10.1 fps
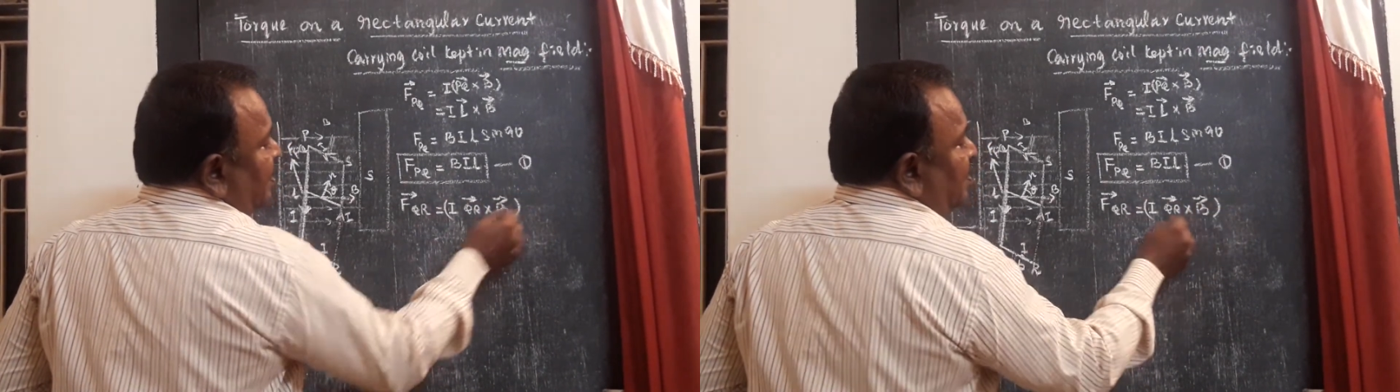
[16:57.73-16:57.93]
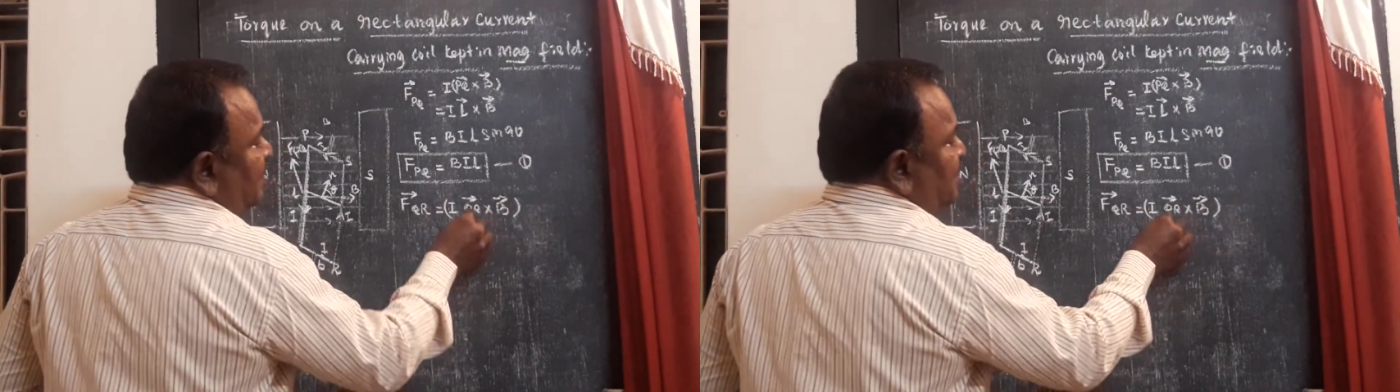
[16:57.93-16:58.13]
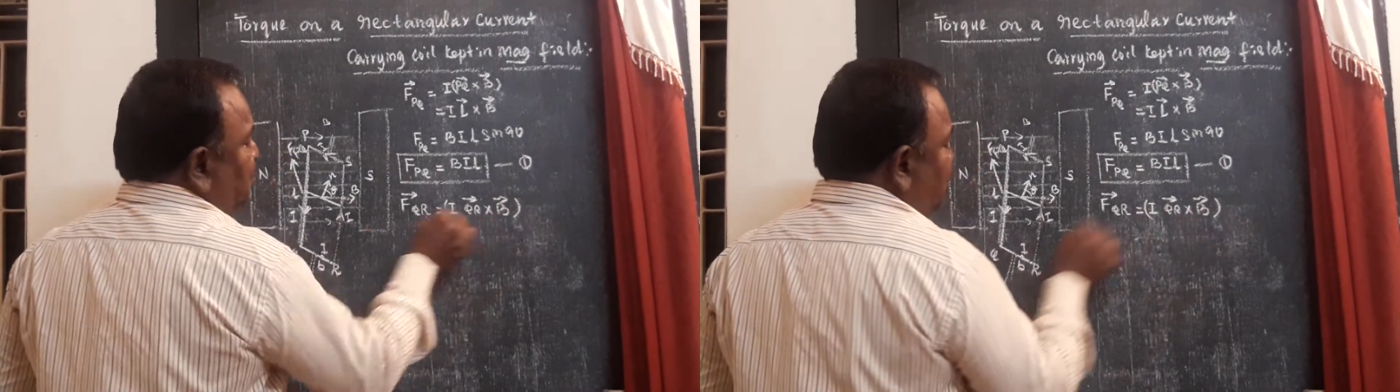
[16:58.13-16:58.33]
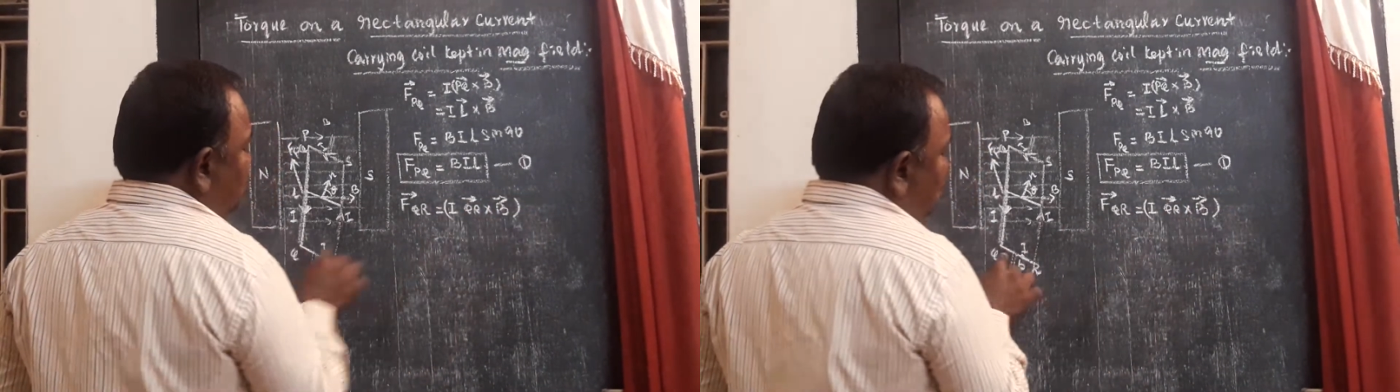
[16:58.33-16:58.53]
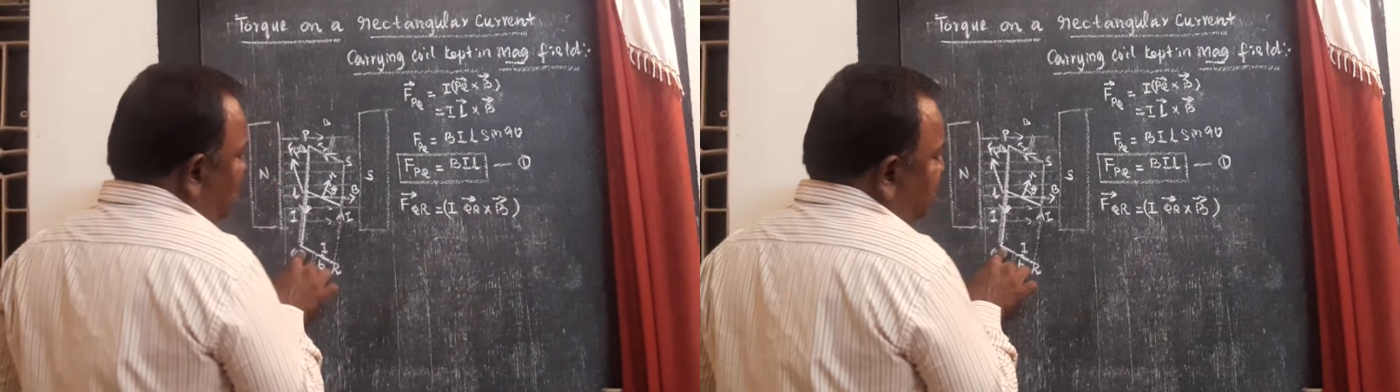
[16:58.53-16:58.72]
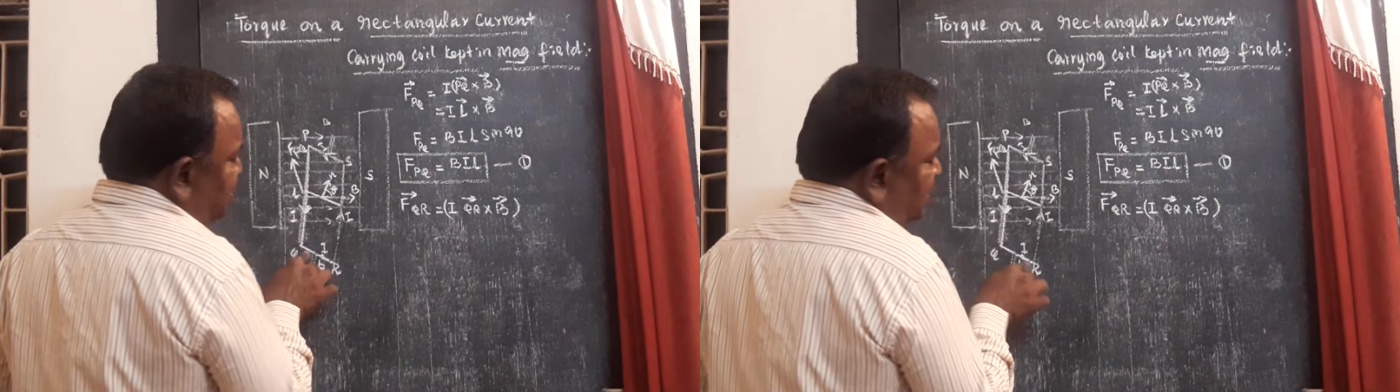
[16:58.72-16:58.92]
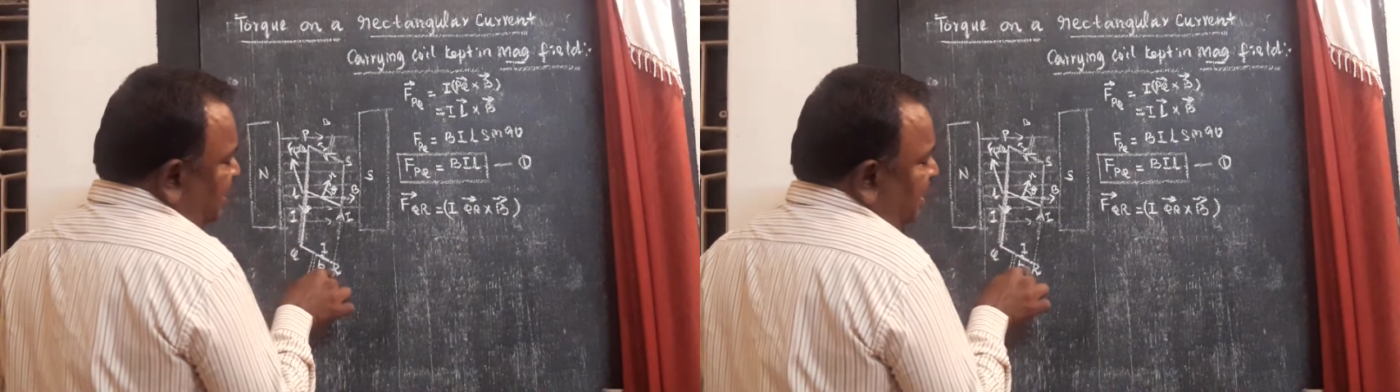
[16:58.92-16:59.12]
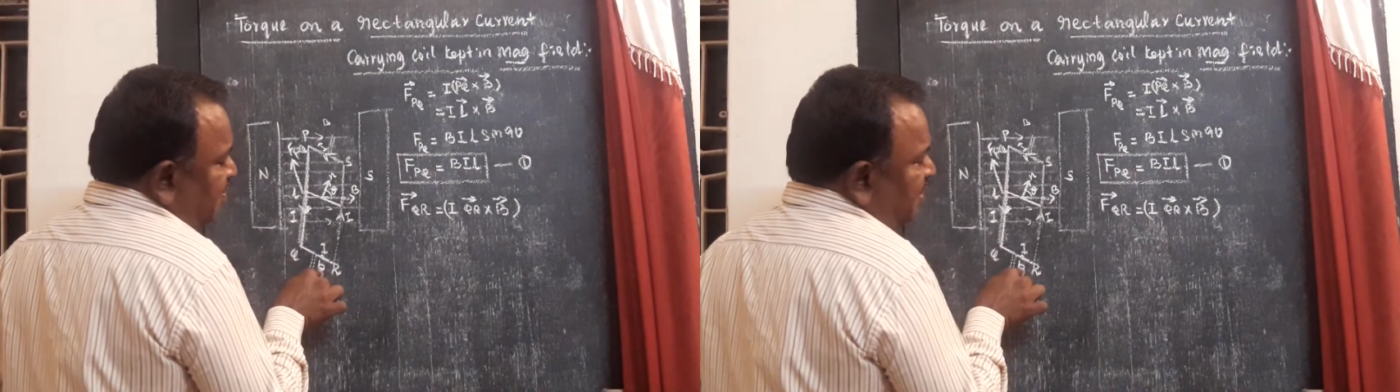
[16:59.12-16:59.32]
This QR is
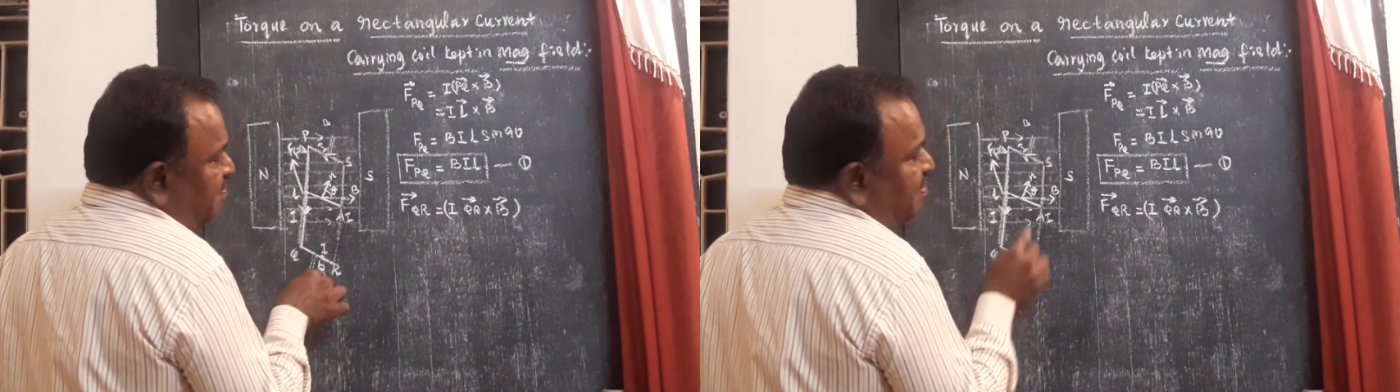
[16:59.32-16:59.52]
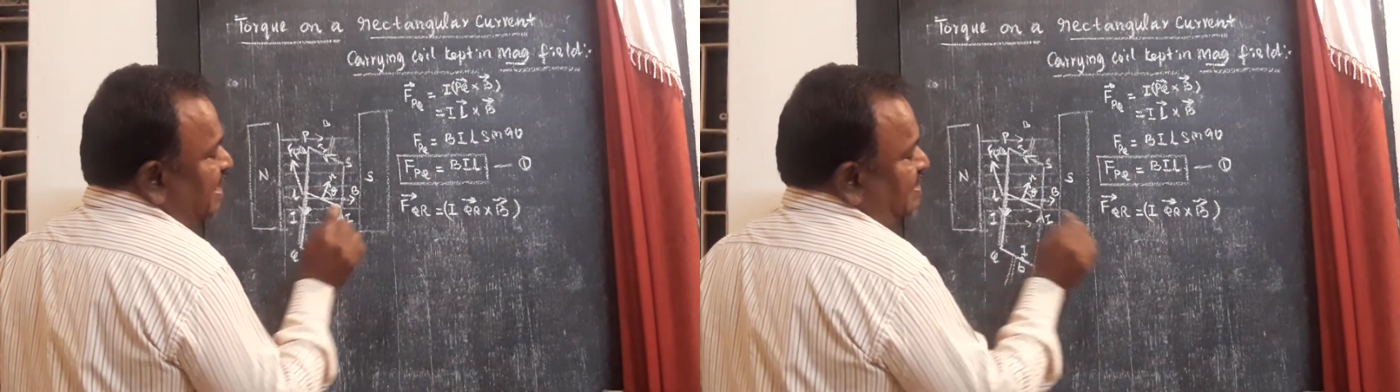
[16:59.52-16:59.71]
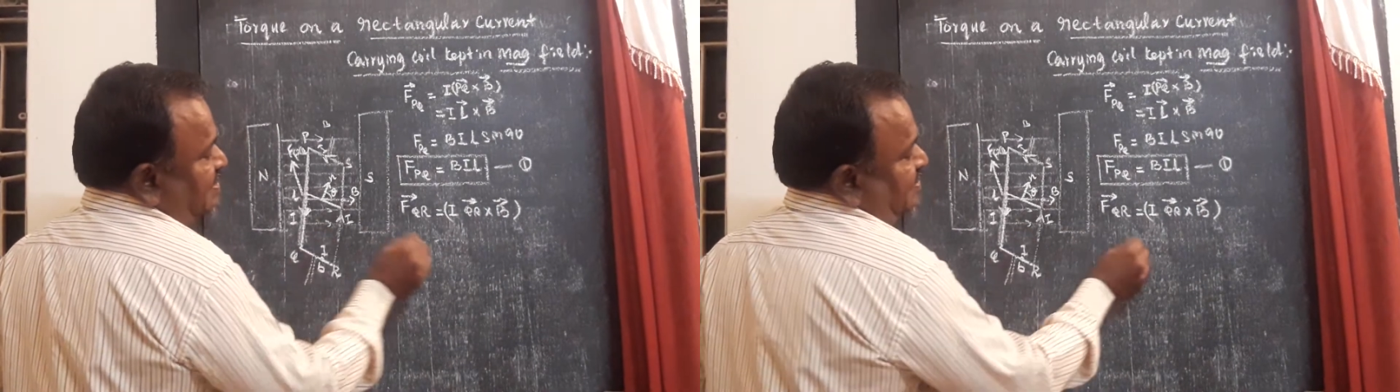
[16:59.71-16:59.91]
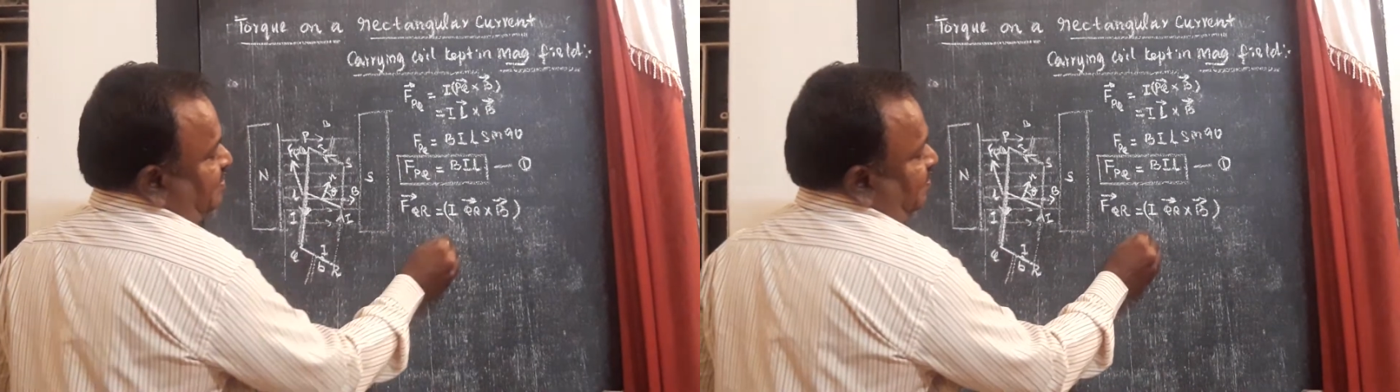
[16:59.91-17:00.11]
nothing but breadth.